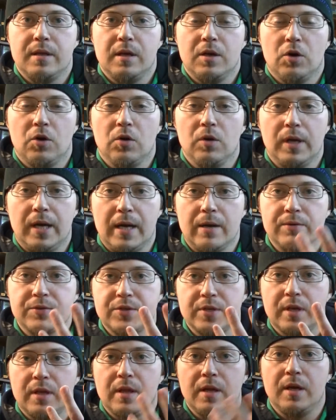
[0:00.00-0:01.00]
the whole
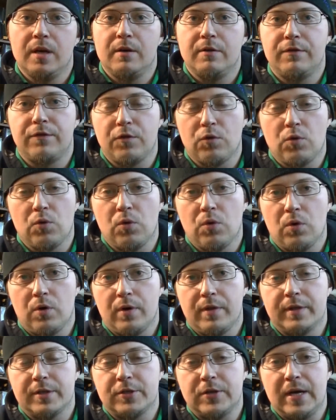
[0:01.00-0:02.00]
housing there for
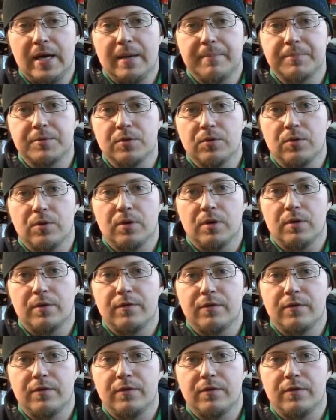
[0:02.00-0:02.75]
the trap door,